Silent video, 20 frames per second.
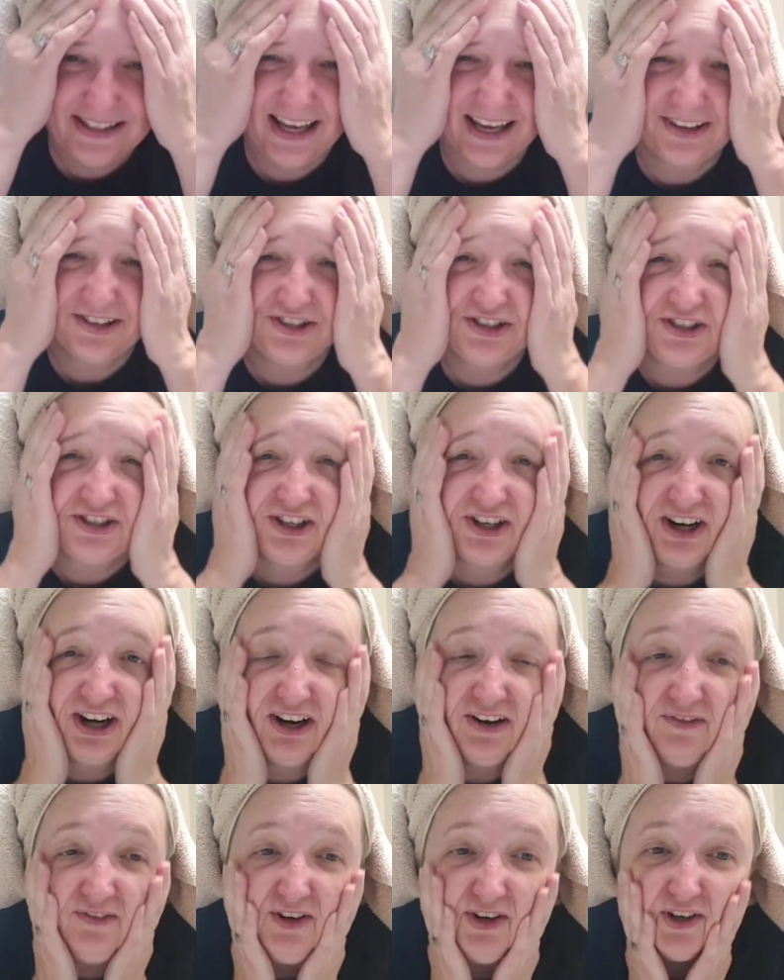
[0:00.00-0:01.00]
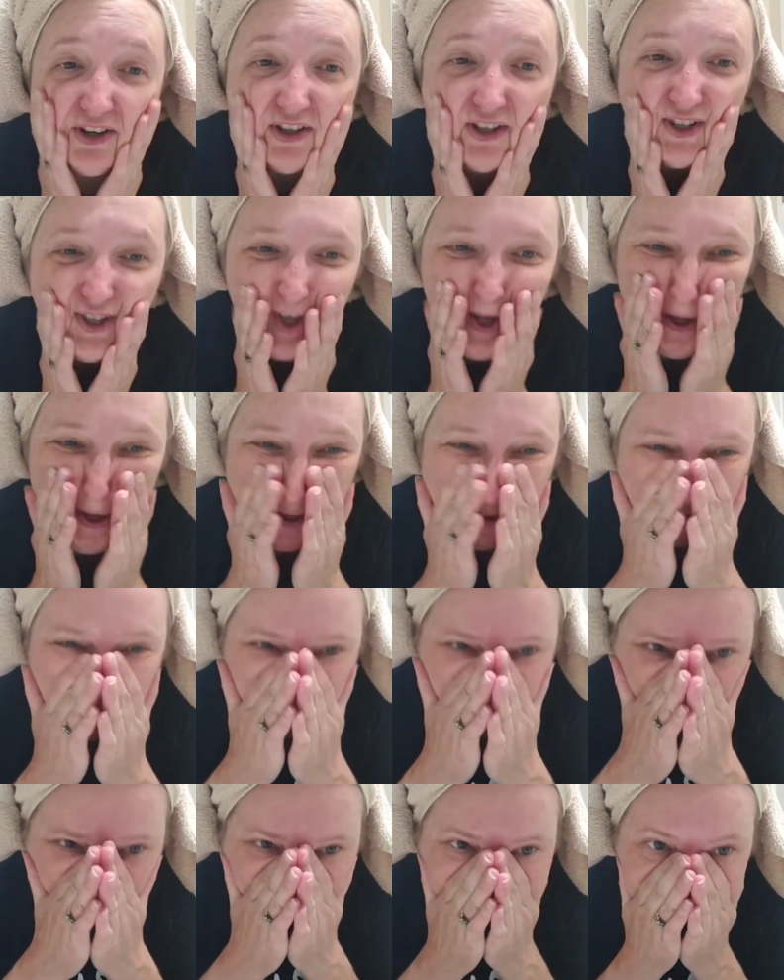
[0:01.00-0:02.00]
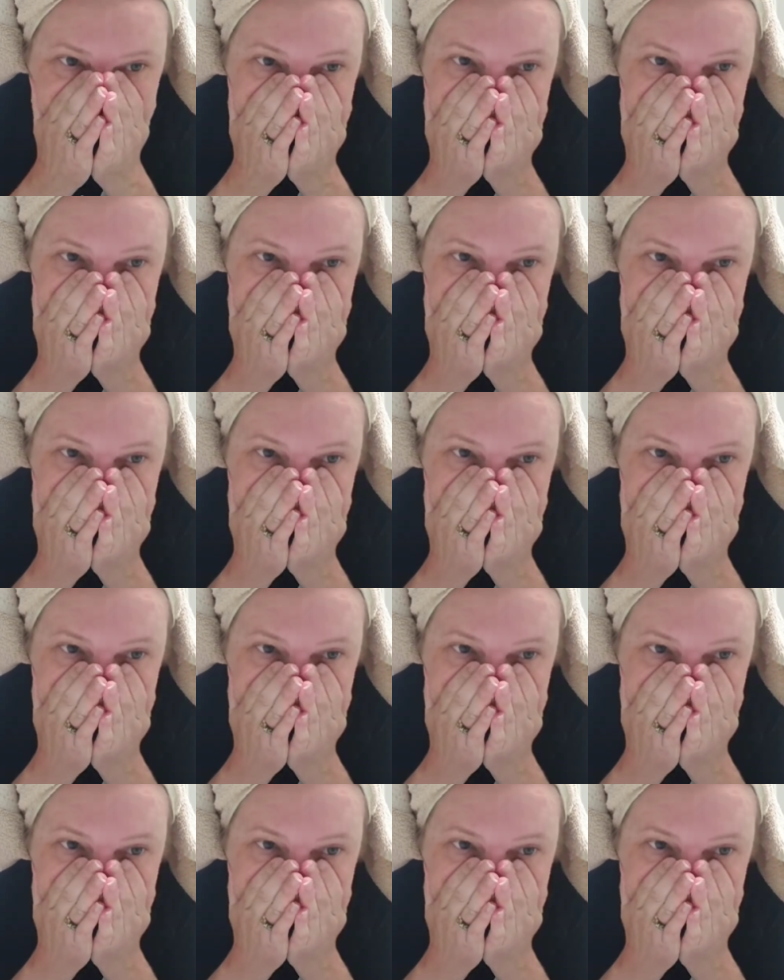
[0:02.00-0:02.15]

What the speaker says: texture of your skin